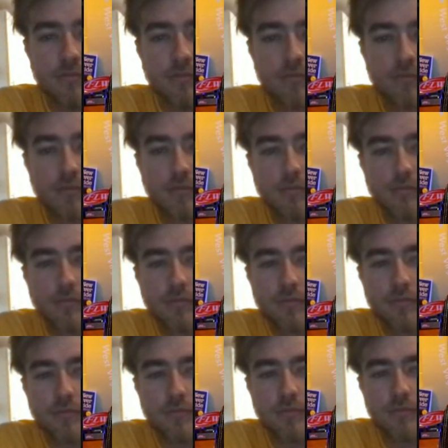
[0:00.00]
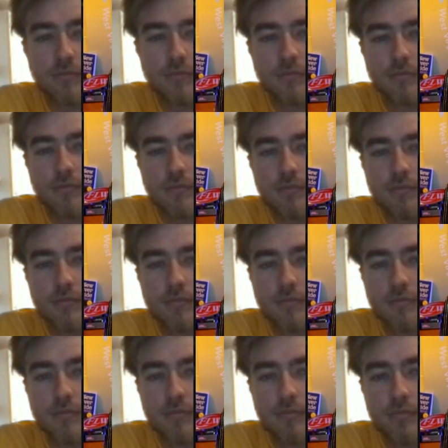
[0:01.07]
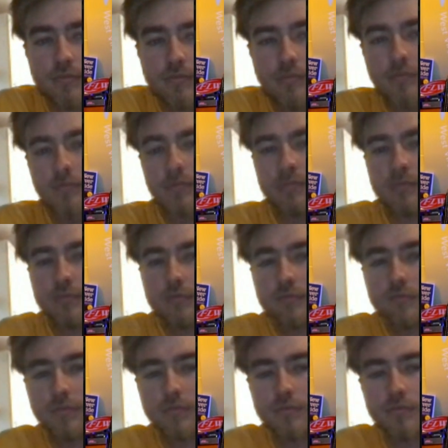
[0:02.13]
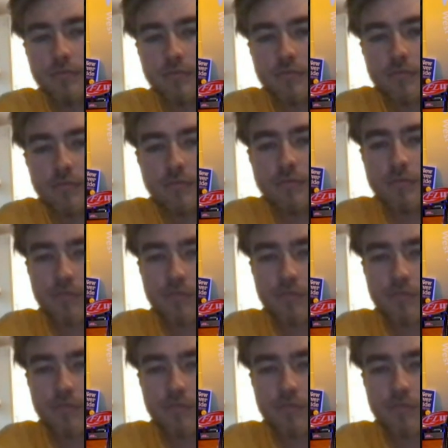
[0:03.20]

[no speech]